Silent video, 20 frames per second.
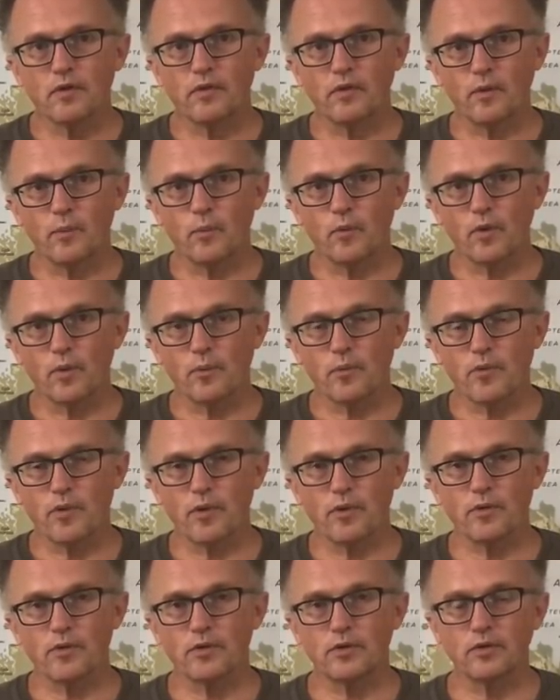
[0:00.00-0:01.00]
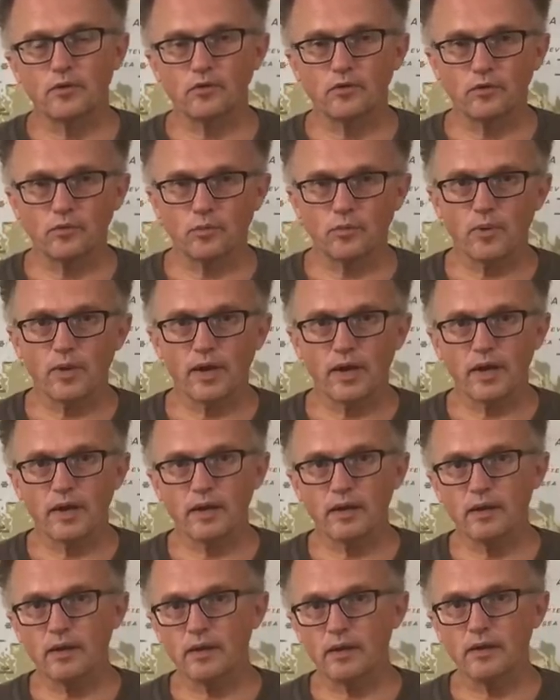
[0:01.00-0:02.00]
They're more prone to
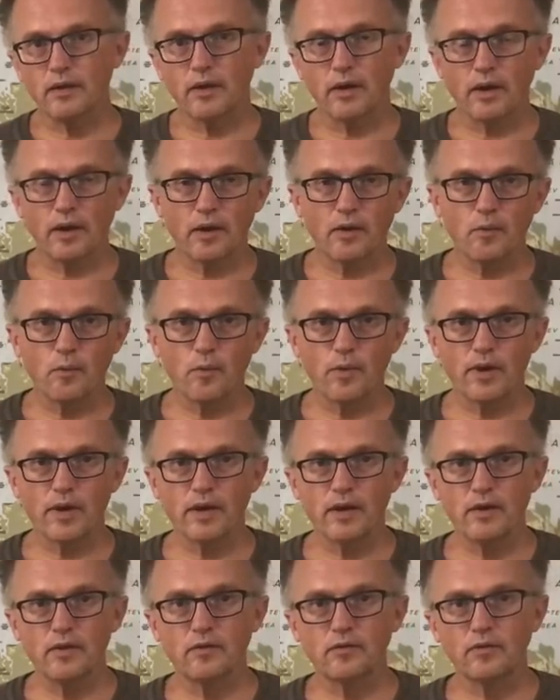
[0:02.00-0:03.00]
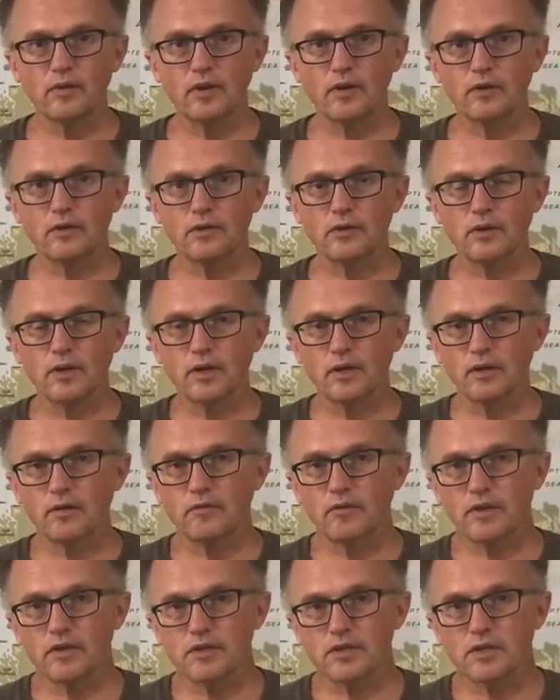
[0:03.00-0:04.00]
sway in high winds and to
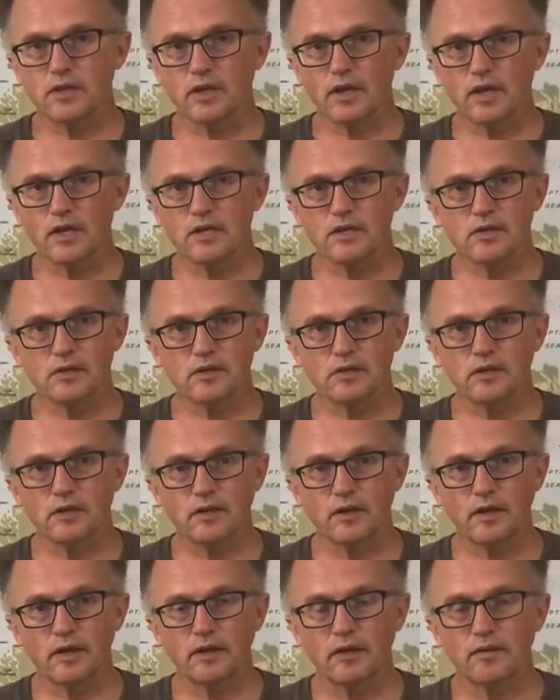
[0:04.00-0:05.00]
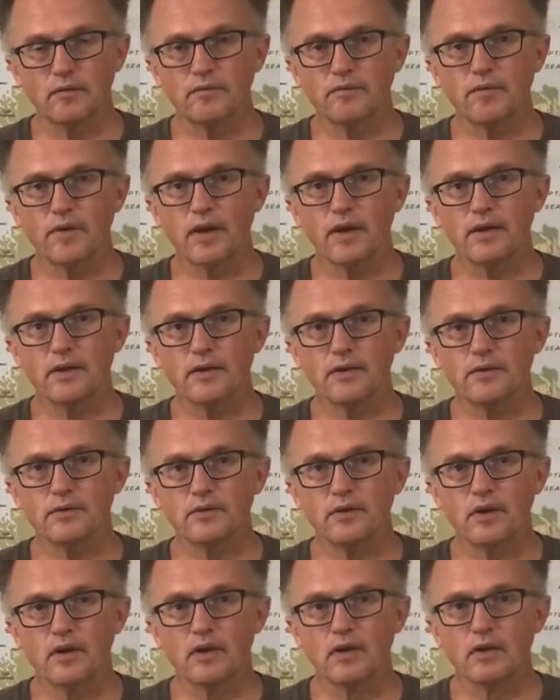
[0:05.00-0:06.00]
hitting vegetation, igniting
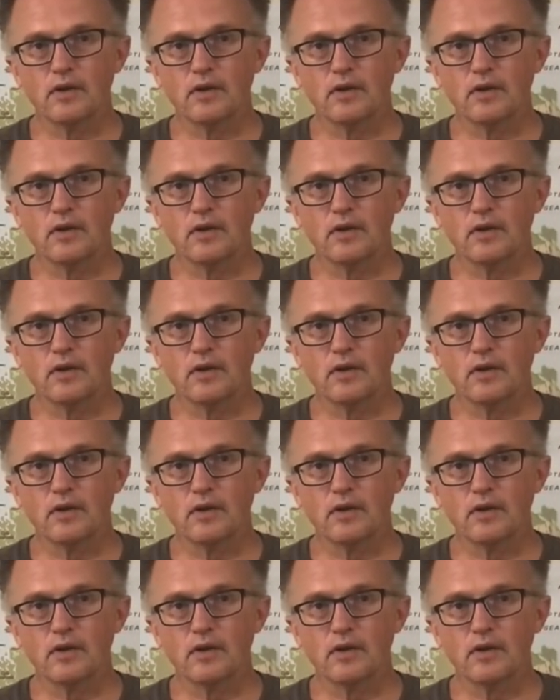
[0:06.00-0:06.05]
fires.